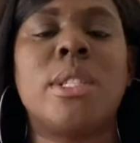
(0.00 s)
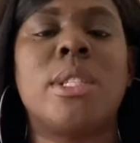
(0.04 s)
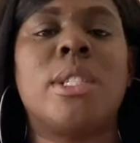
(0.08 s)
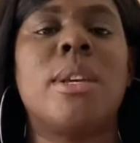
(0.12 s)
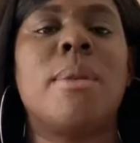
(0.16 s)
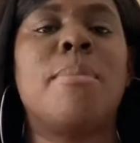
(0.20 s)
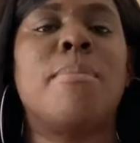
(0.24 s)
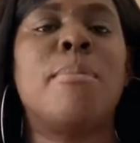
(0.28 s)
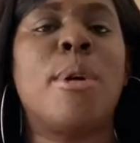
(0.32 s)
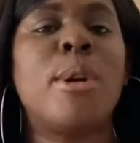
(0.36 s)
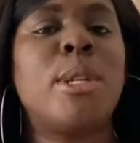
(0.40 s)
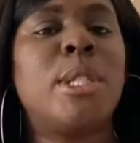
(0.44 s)

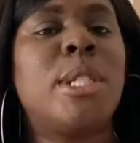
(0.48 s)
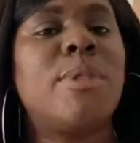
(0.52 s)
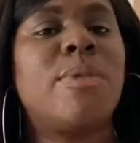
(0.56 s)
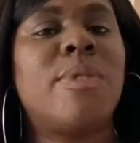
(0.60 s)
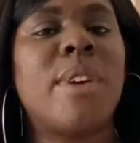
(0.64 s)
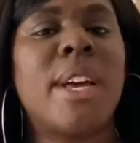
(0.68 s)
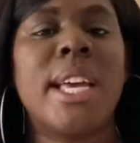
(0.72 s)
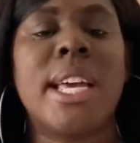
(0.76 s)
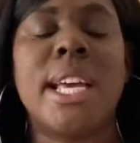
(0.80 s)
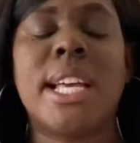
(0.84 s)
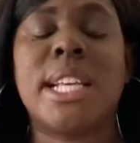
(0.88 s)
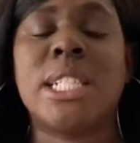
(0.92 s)
to
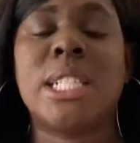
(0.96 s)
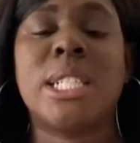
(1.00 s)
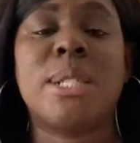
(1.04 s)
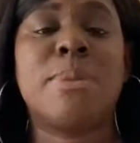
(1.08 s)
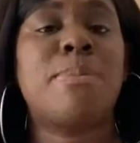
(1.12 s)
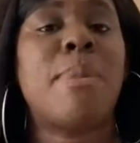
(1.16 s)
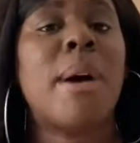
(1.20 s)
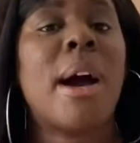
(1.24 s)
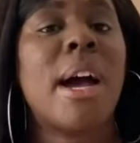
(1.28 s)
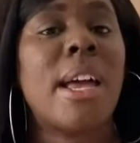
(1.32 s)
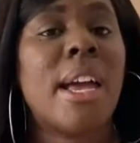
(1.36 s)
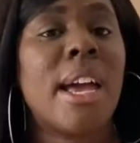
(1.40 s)
motivate,
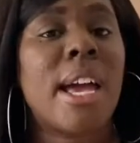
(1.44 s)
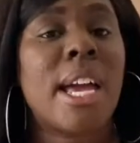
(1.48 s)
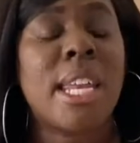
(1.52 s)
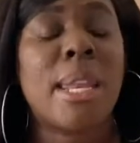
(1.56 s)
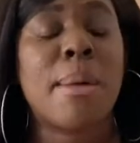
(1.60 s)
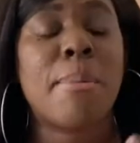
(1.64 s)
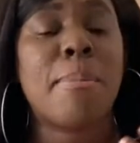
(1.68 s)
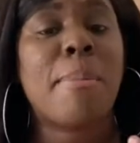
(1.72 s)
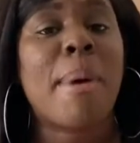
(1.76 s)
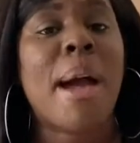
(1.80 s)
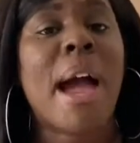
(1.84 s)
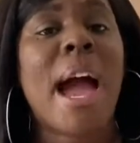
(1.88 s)
inspire and
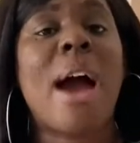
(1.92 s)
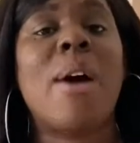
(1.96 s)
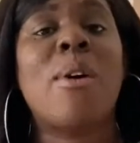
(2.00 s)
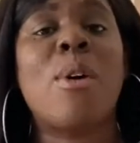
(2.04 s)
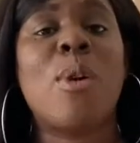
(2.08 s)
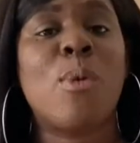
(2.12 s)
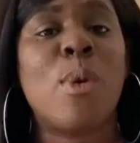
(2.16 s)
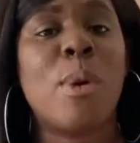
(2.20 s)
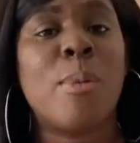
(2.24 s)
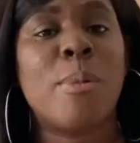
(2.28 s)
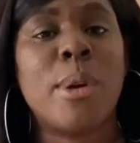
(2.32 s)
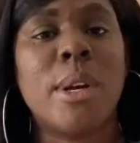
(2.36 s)

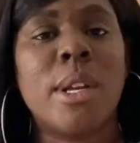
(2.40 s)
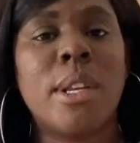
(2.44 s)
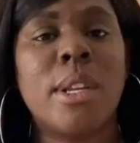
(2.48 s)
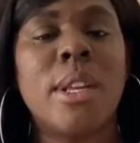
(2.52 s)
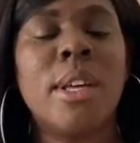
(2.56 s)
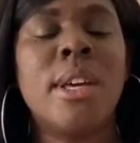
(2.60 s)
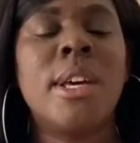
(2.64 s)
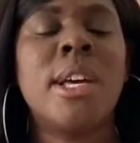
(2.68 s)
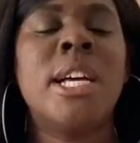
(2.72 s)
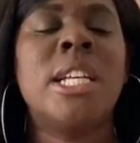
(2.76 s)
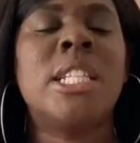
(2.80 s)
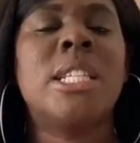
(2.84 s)
empower women
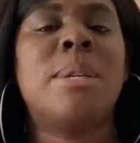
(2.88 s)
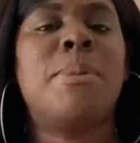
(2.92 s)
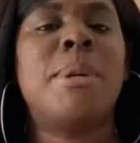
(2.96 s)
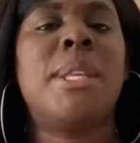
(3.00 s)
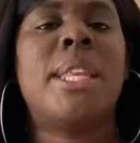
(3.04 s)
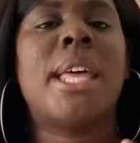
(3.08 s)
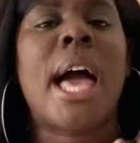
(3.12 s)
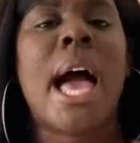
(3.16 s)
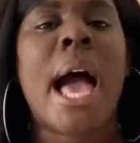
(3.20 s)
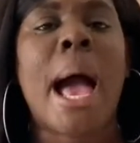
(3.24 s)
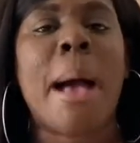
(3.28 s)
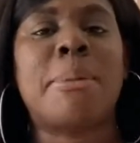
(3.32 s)
to be
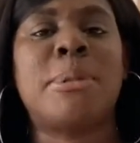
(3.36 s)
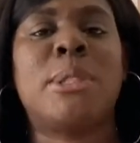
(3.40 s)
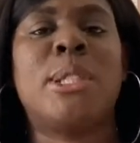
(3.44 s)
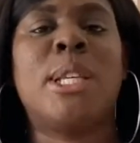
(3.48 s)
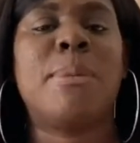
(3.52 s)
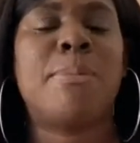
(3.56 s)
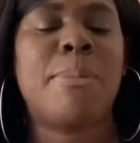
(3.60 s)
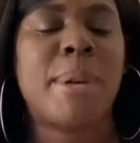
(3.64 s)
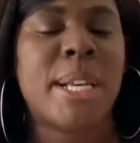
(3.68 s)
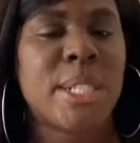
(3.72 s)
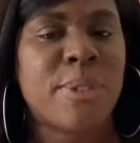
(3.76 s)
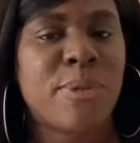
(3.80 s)
the
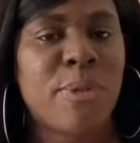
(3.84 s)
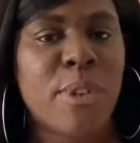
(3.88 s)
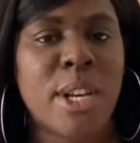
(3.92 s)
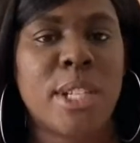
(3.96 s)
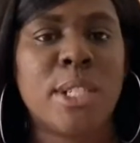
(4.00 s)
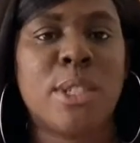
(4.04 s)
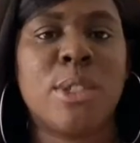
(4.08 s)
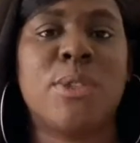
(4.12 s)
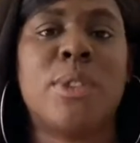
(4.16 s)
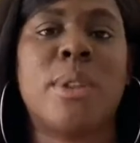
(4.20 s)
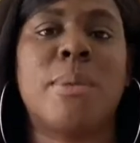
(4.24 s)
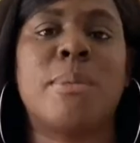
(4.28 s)
absolute best
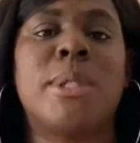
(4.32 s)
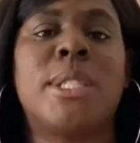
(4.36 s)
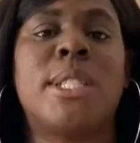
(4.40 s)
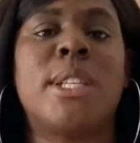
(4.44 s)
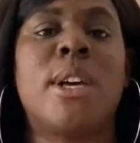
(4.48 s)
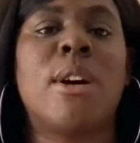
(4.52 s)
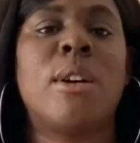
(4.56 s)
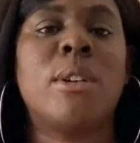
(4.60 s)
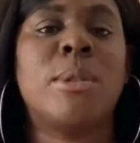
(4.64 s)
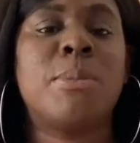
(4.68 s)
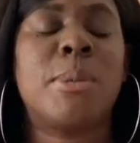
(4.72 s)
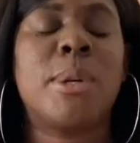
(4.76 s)
versions of
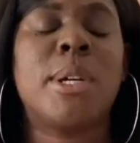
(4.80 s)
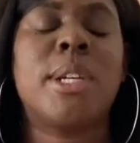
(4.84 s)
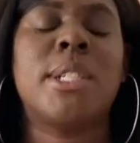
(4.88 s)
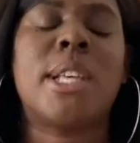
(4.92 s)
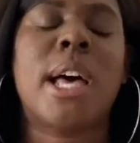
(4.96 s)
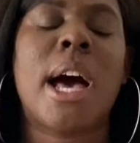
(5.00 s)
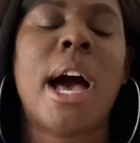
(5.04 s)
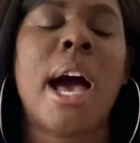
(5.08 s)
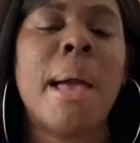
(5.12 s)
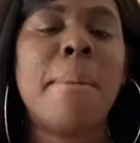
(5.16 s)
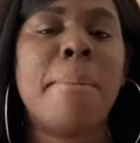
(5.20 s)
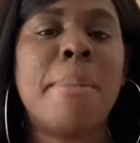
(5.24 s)
themselves,
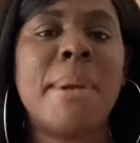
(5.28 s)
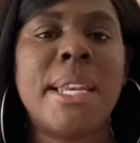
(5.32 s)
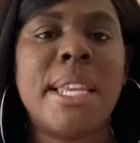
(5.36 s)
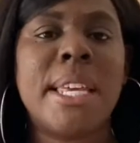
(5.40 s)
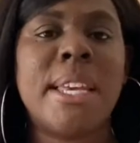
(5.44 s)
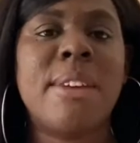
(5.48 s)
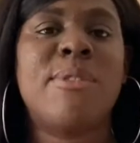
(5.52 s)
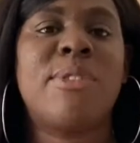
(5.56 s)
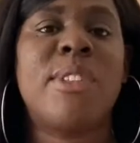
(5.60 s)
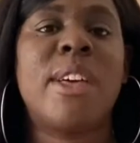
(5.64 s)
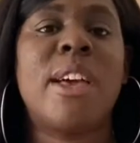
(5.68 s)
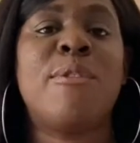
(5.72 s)
because I
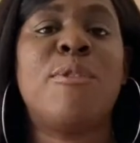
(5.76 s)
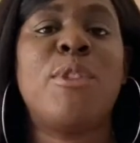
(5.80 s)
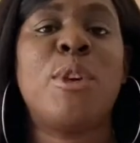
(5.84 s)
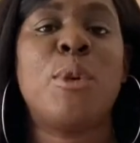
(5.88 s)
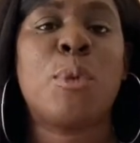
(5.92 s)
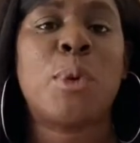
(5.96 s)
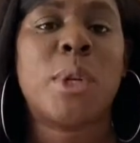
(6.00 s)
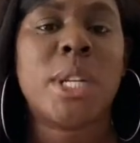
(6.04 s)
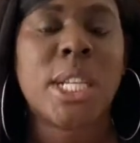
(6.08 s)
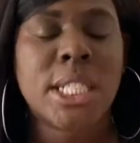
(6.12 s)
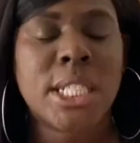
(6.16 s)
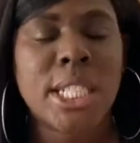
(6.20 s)
believe that if
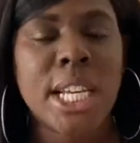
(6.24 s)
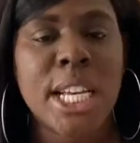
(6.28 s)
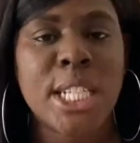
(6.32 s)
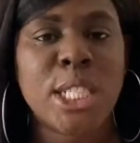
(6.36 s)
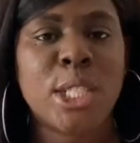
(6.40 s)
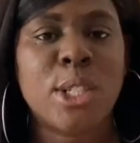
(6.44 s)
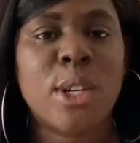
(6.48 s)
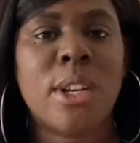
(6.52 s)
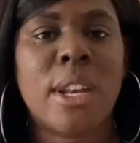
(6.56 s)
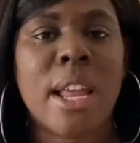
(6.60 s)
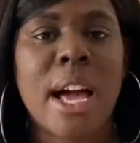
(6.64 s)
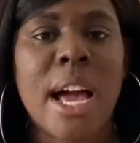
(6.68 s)
you want to
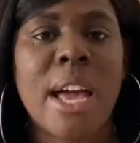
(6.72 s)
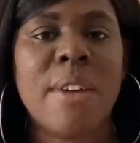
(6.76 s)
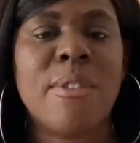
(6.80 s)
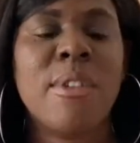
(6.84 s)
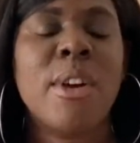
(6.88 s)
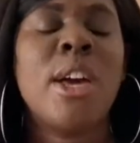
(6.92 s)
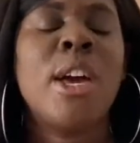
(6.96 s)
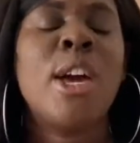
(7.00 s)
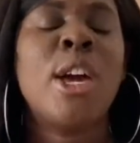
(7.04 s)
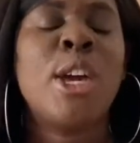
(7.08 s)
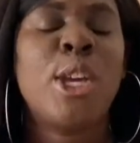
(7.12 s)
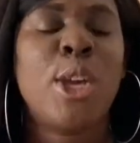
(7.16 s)
change your life,
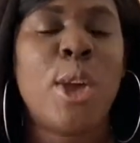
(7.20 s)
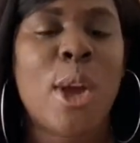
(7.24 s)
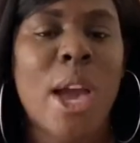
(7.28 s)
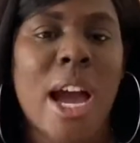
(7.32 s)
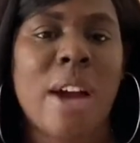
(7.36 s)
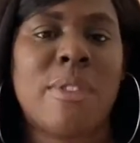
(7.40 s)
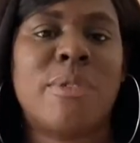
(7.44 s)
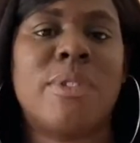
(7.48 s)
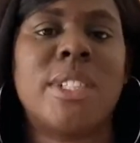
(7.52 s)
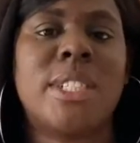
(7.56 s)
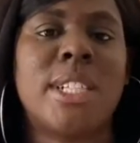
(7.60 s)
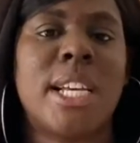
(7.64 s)
you
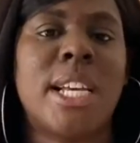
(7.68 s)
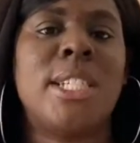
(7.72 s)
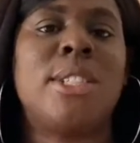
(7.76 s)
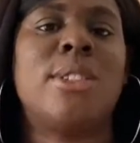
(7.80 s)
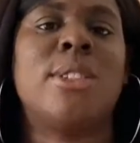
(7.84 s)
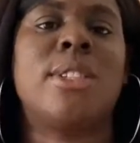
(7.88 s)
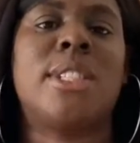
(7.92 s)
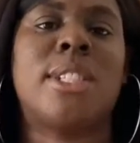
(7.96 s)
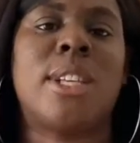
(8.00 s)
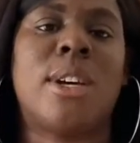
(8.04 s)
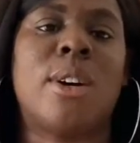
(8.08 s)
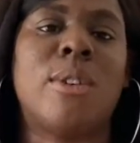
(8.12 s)
have to
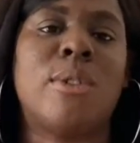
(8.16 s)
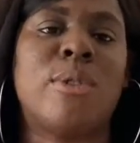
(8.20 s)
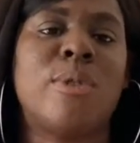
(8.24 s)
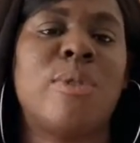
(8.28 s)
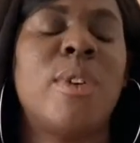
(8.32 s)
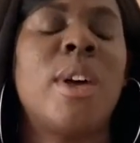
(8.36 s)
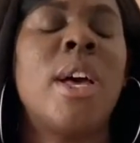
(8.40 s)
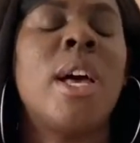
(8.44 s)
change yourself.